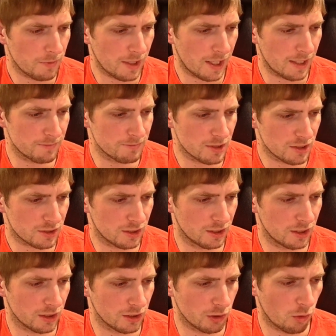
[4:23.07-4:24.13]
yeah, I'm just
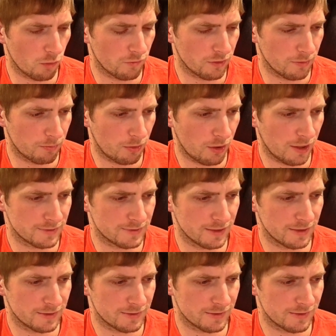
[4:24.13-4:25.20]
going to go over the
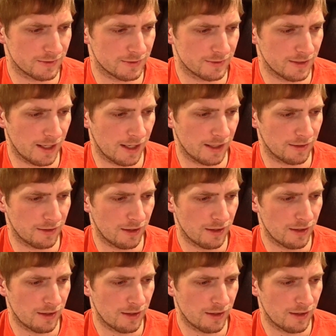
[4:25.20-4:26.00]
process that